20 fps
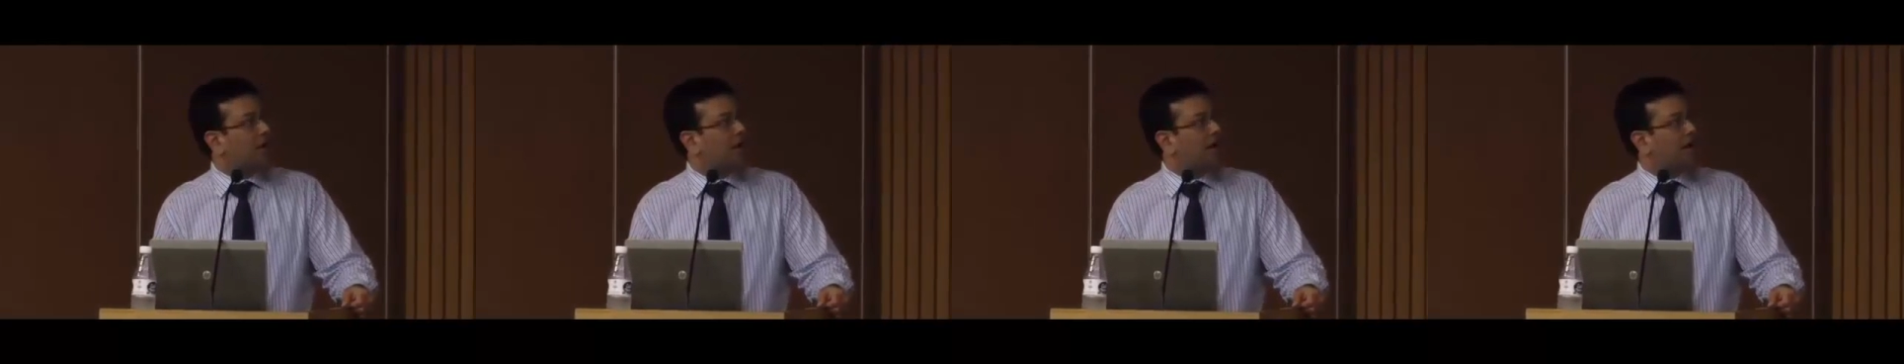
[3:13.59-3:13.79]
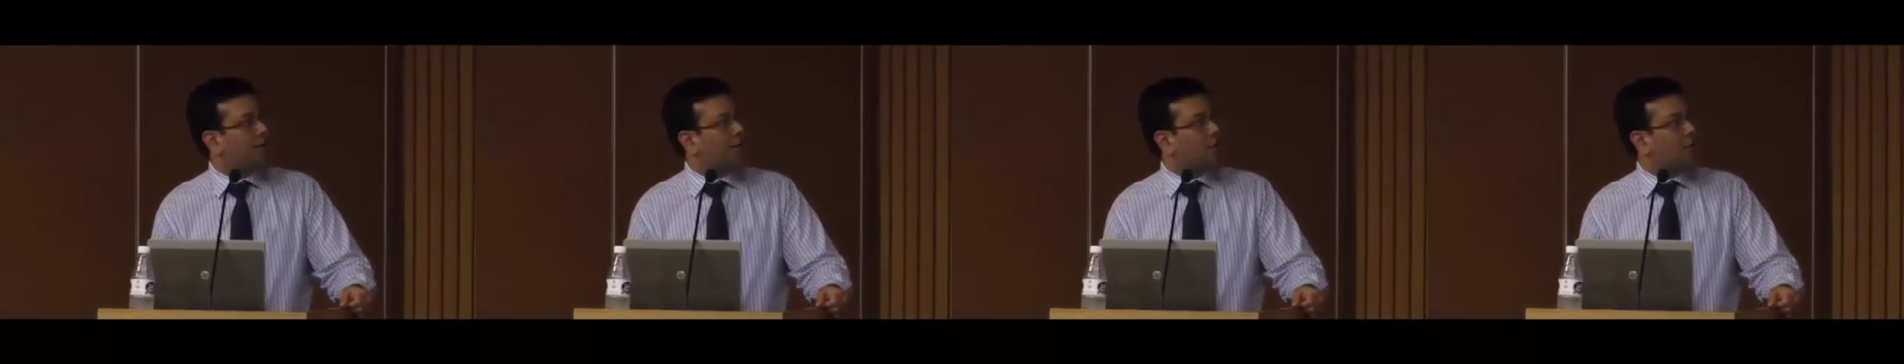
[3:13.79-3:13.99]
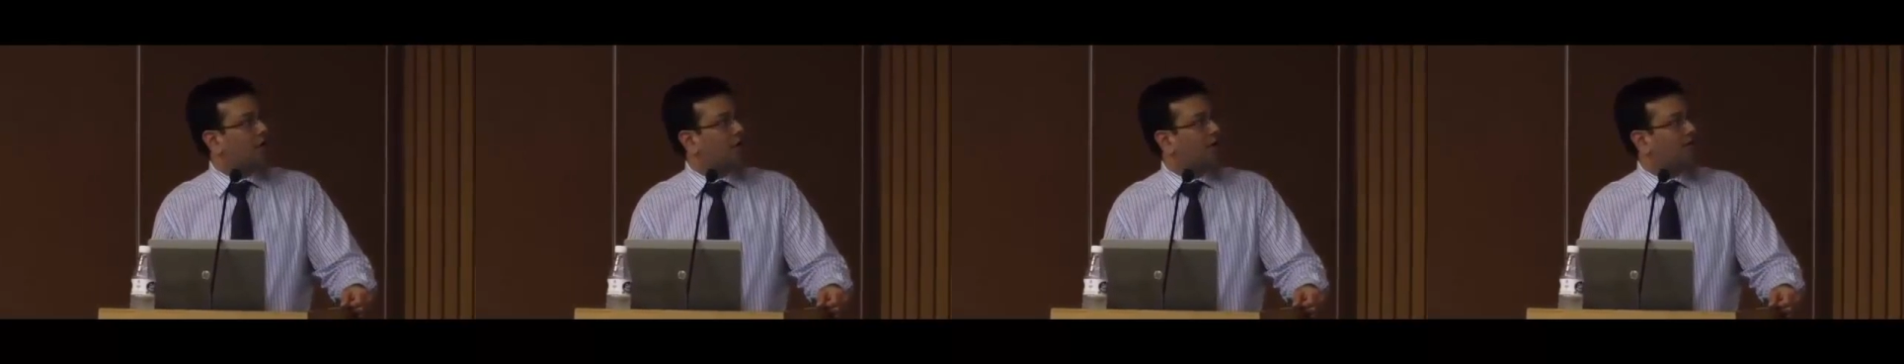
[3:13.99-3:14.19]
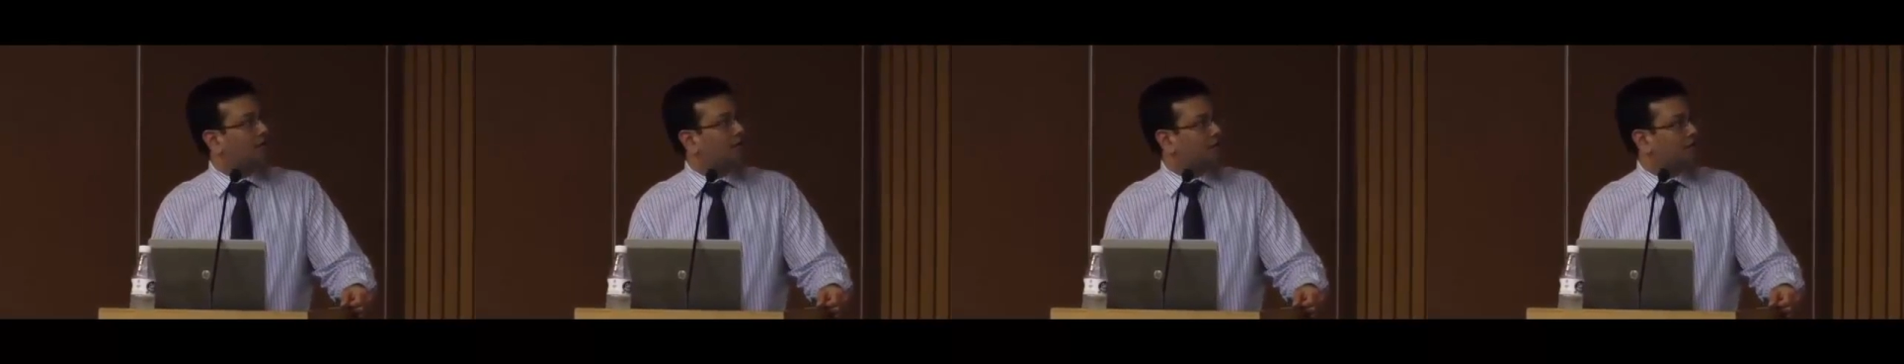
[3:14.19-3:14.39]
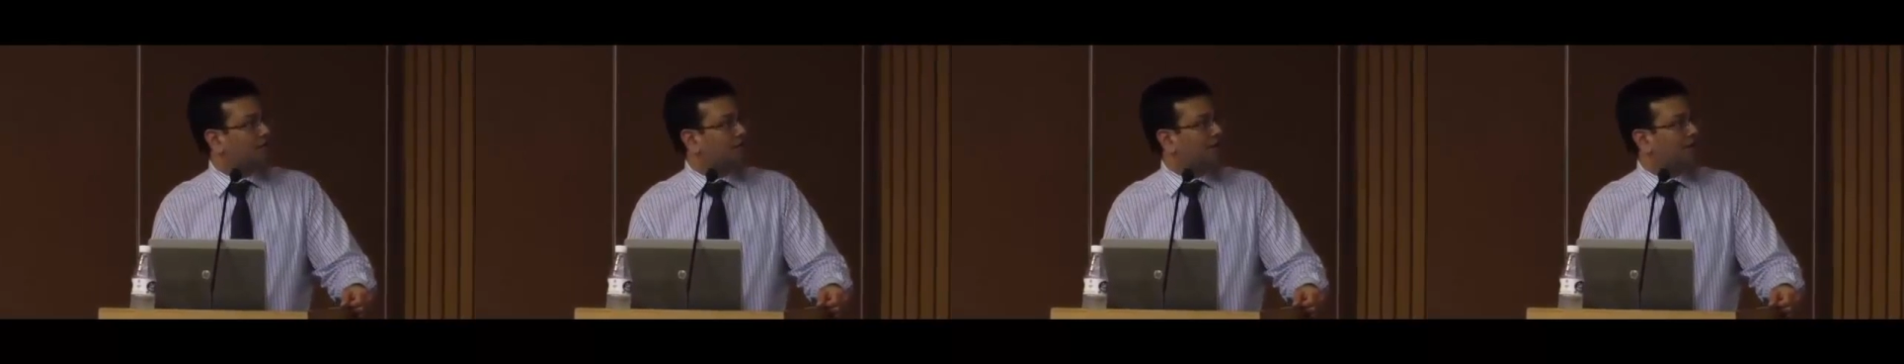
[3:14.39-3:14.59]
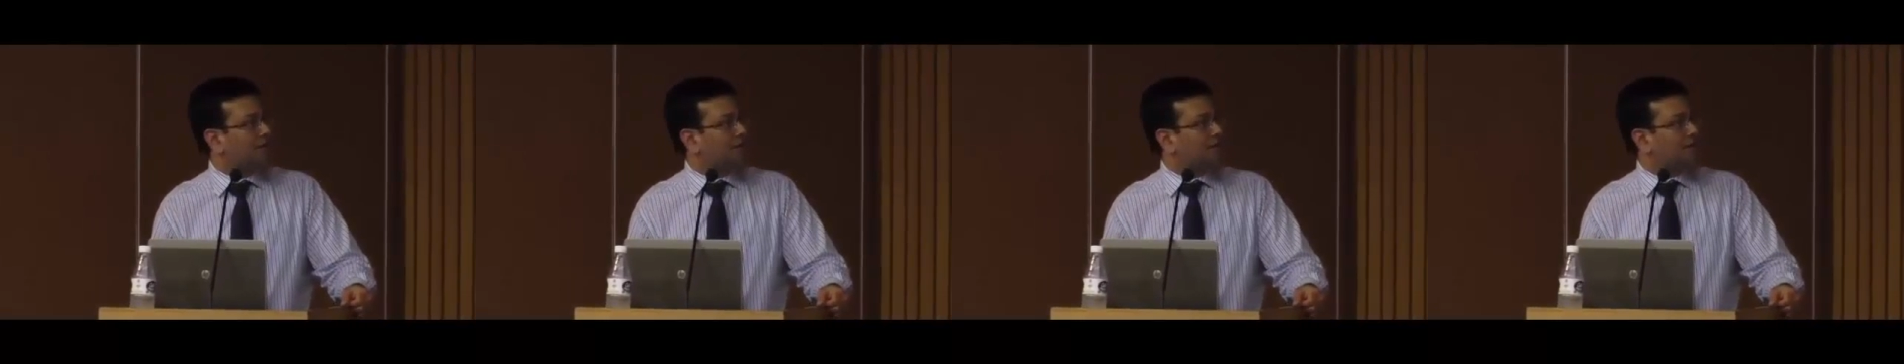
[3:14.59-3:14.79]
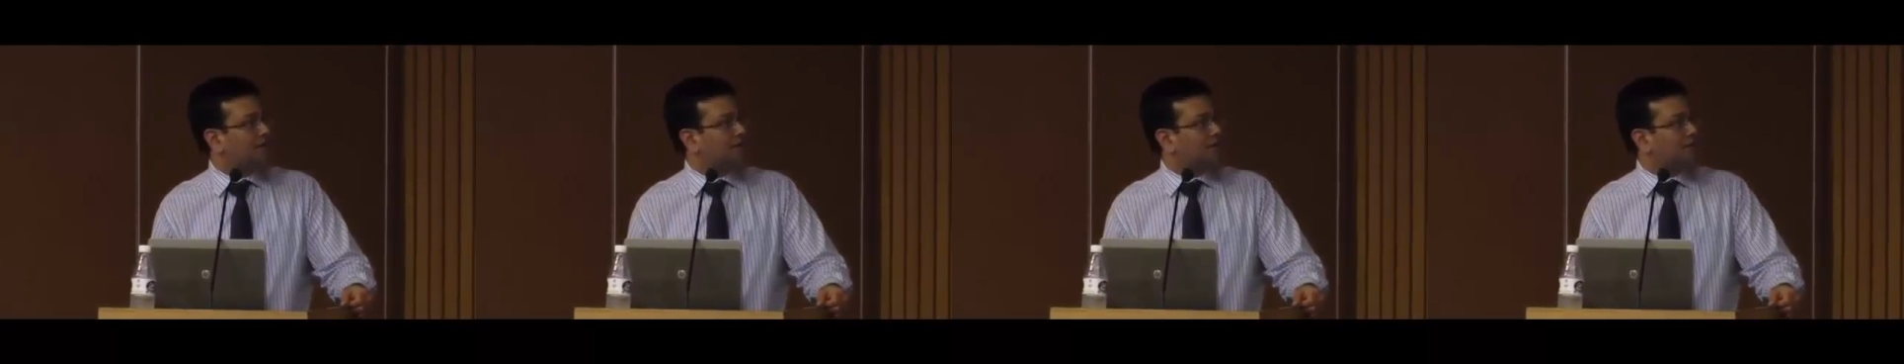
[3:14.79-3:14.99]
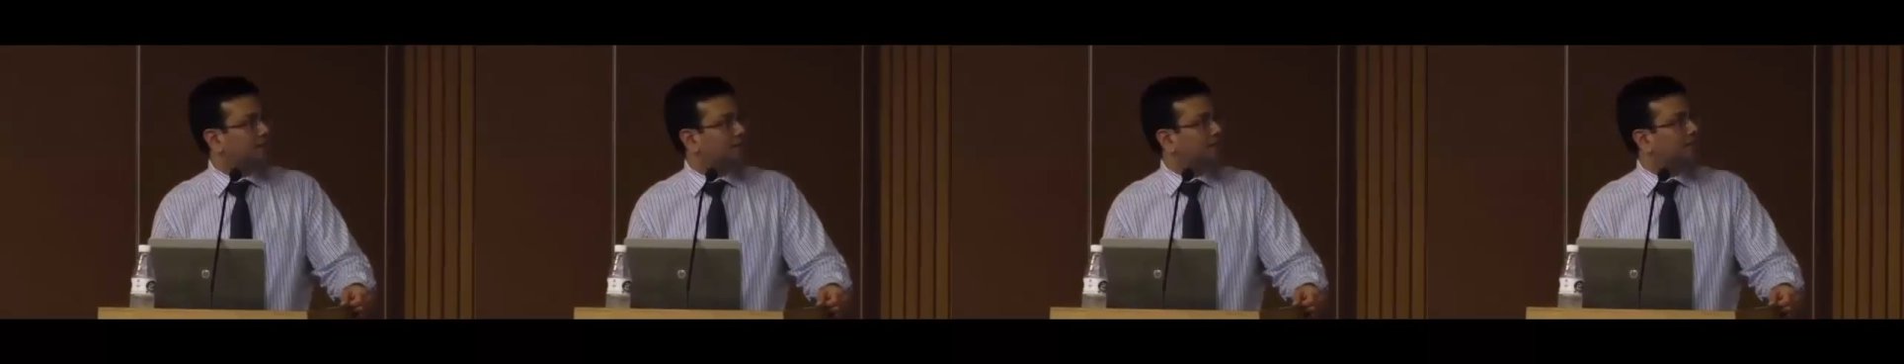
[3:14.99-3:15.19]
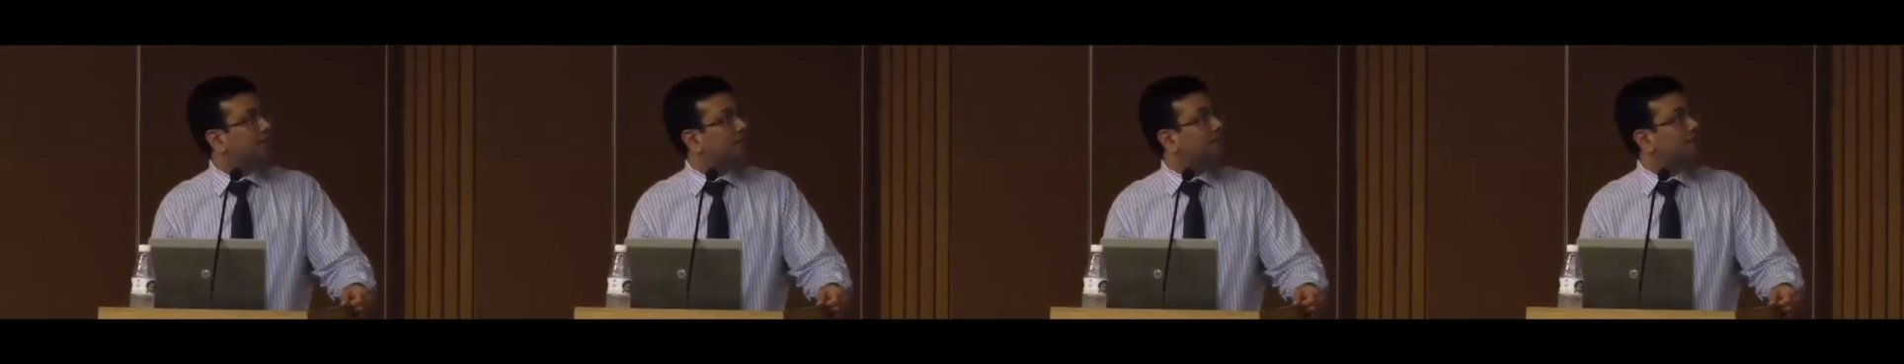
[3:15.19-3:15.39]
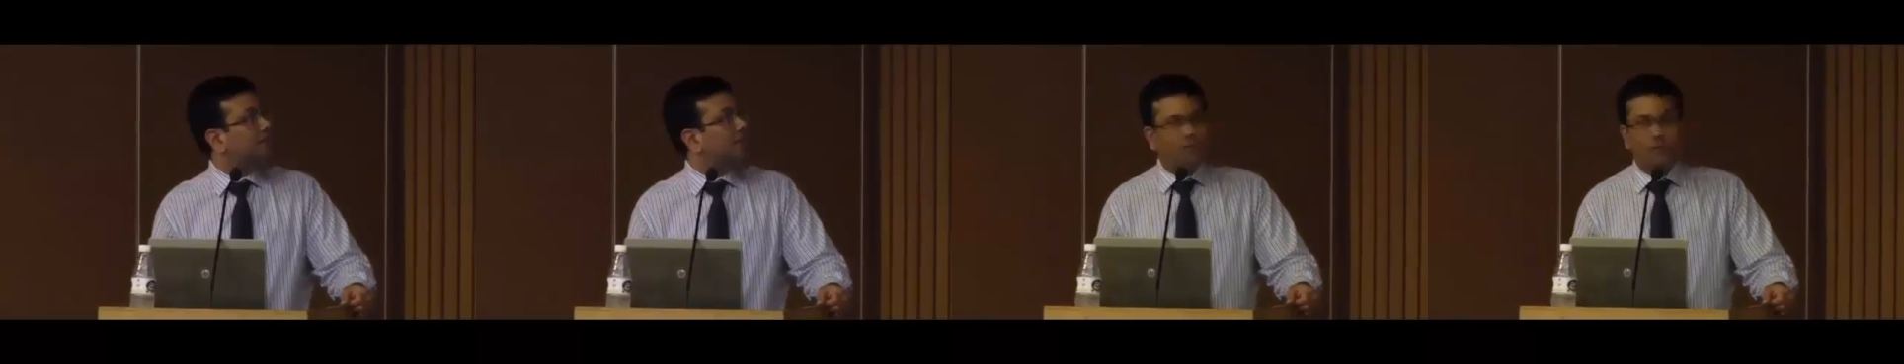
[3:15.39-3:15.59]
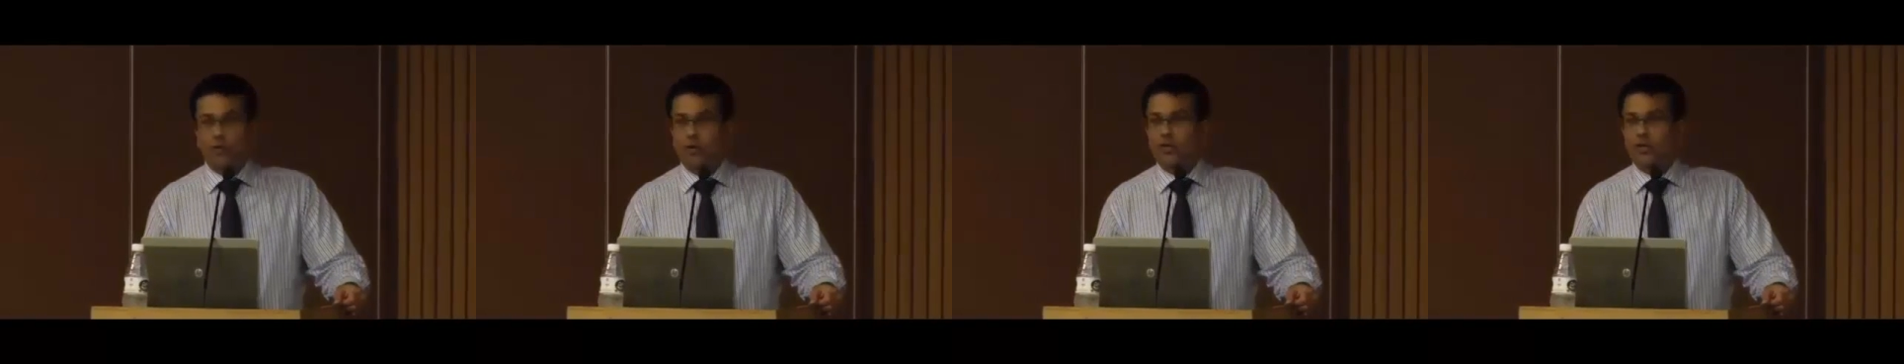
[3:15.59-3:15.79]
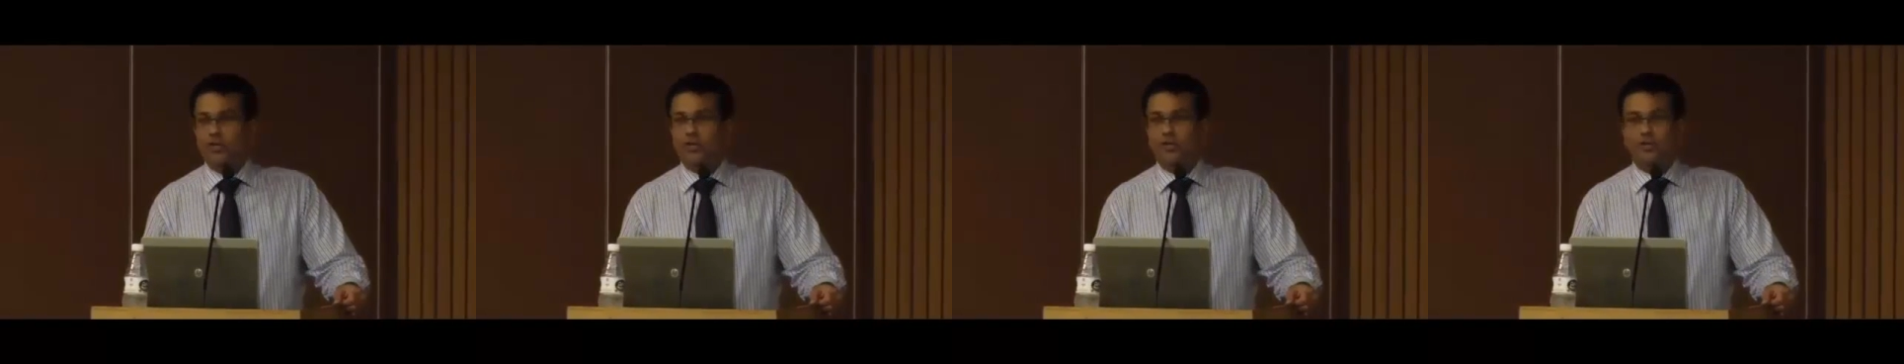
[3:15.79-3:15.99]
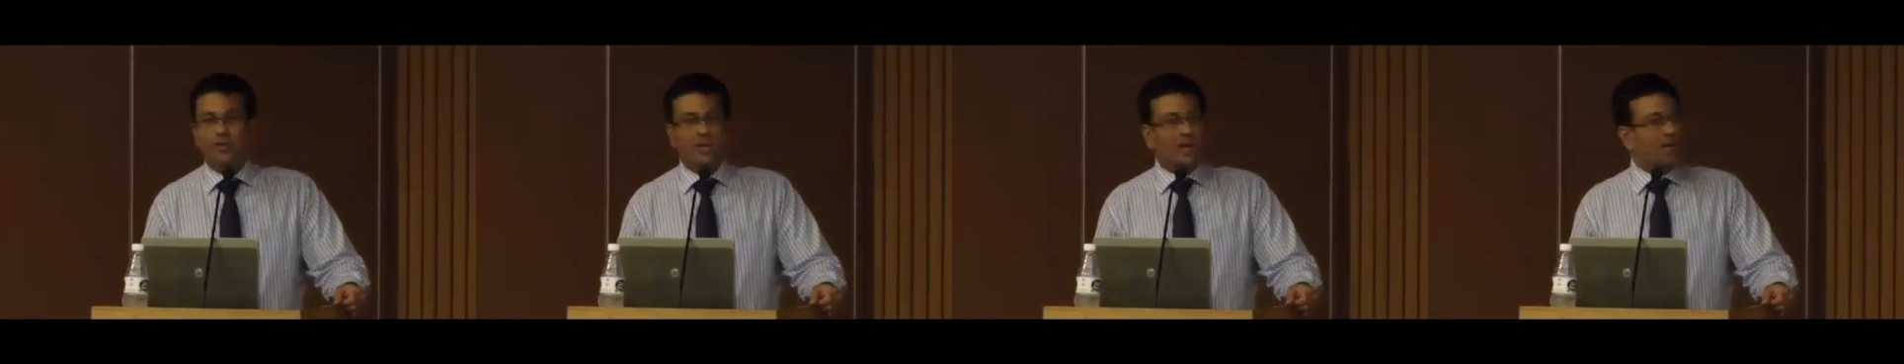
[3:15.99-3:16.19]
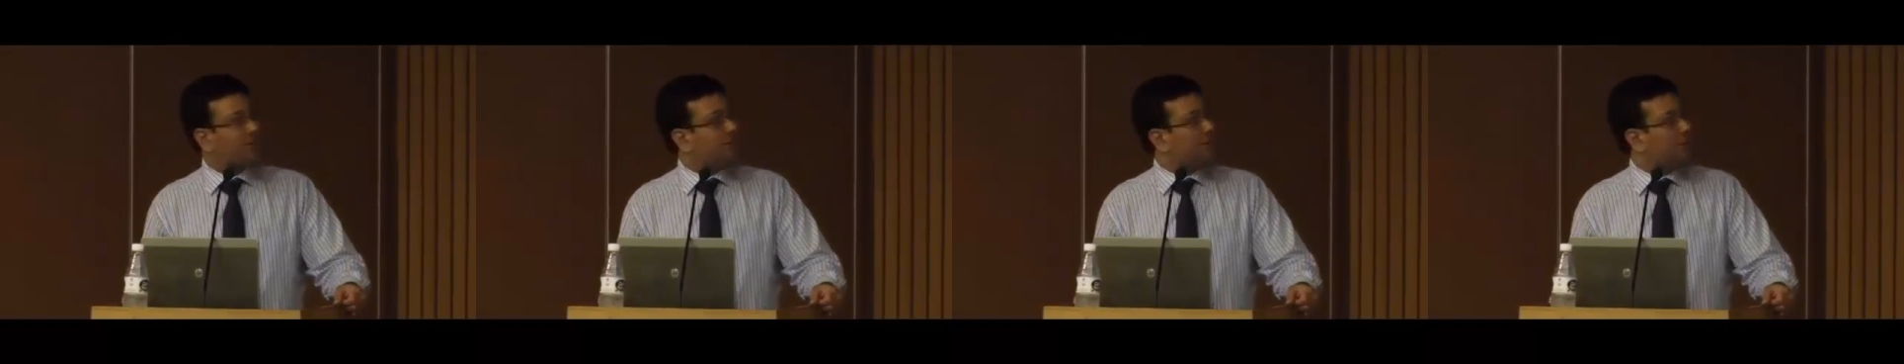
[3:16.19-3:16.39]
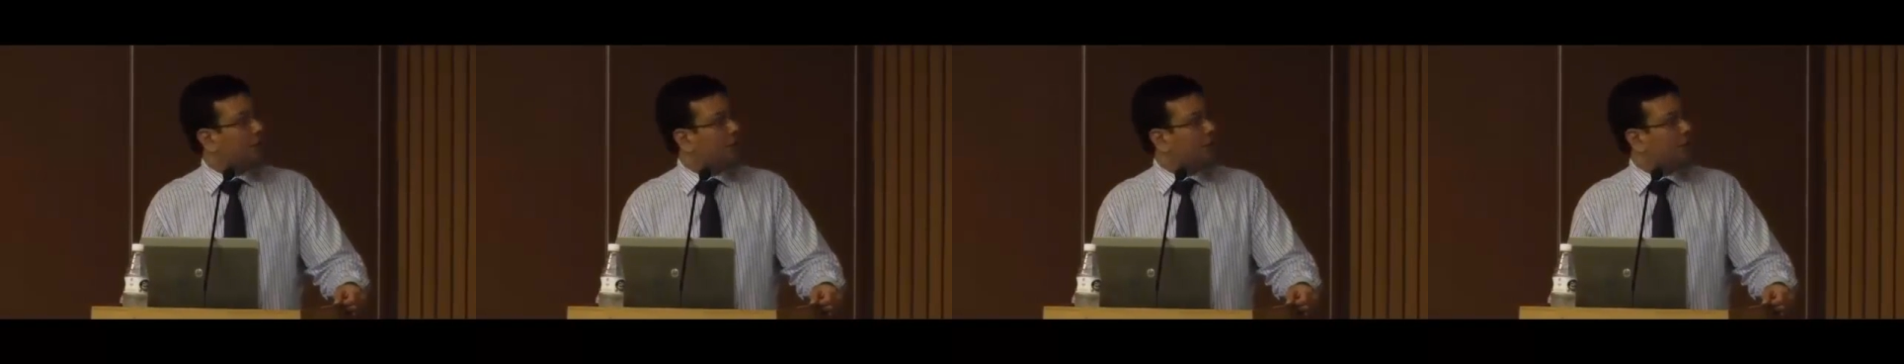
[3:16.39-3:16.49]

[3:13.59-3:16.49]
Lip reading: at all levels of the health system. The focus of the